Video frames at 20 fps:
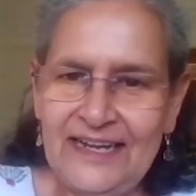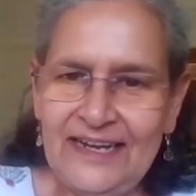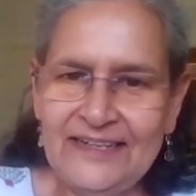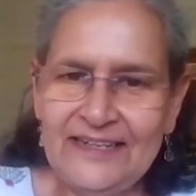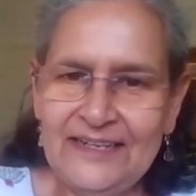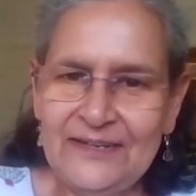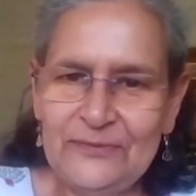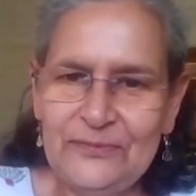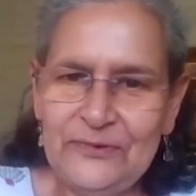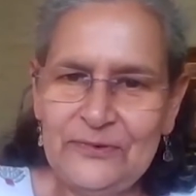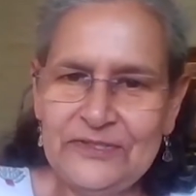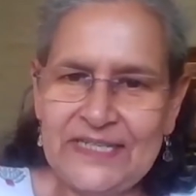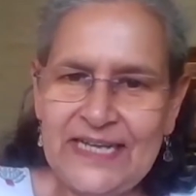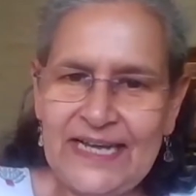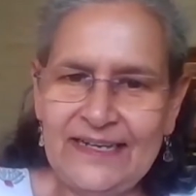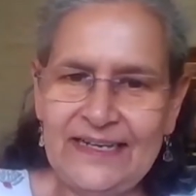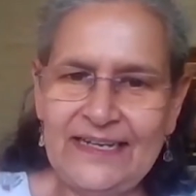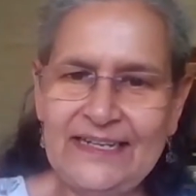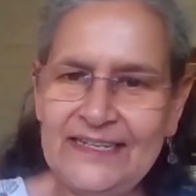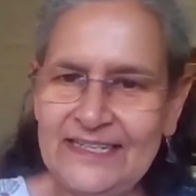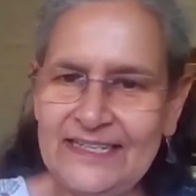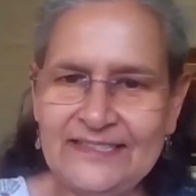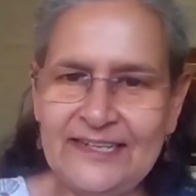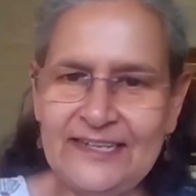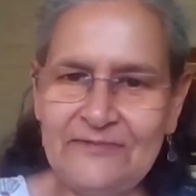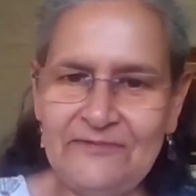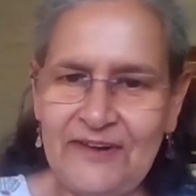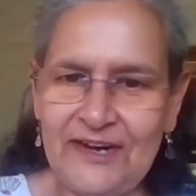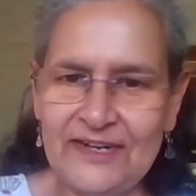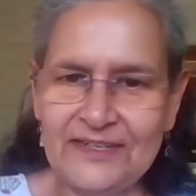that it was any
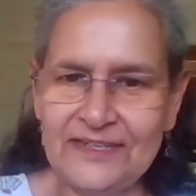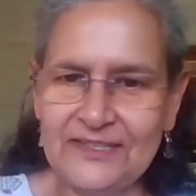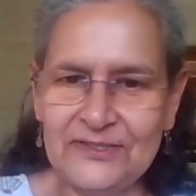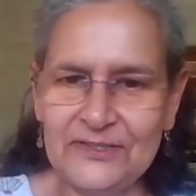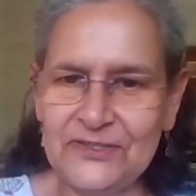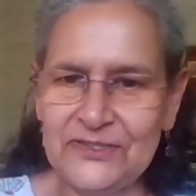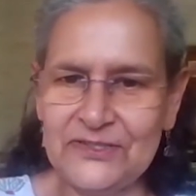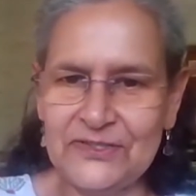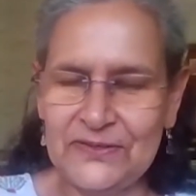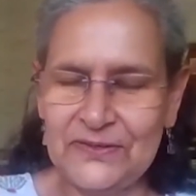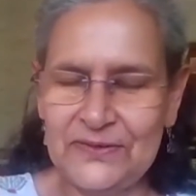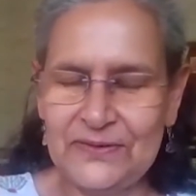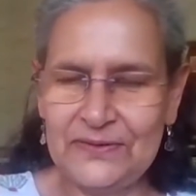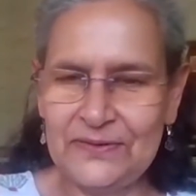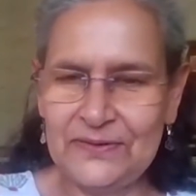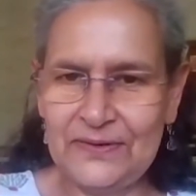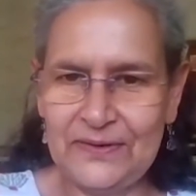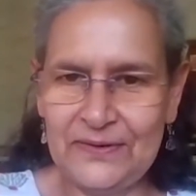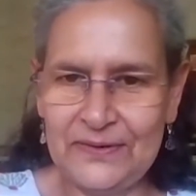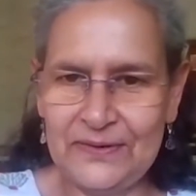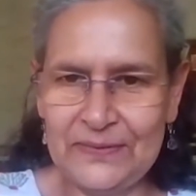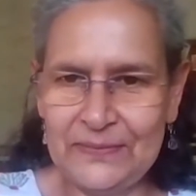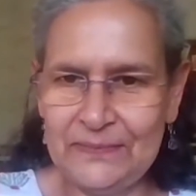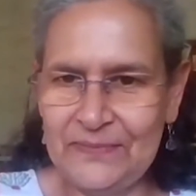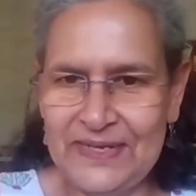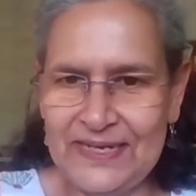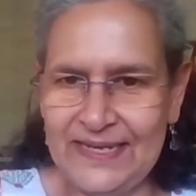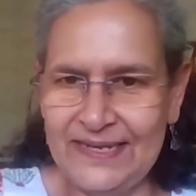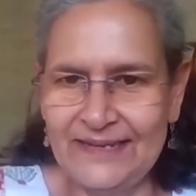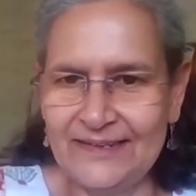disadvantage
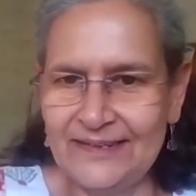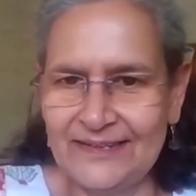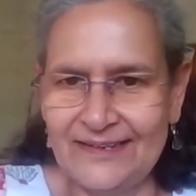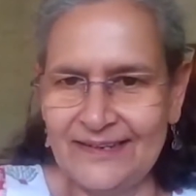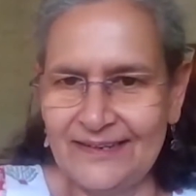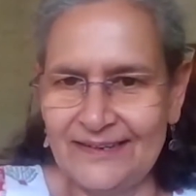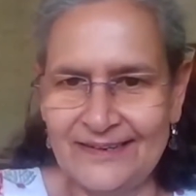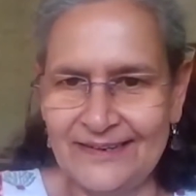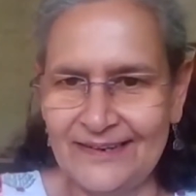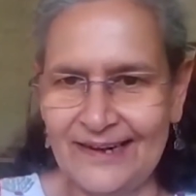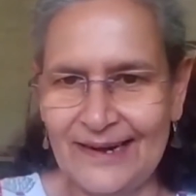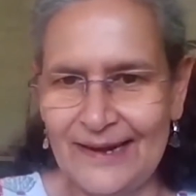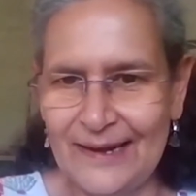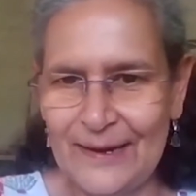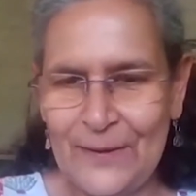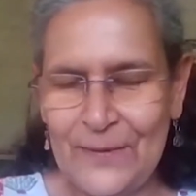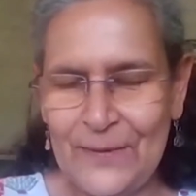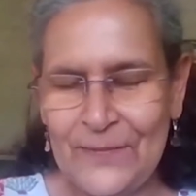being a girl.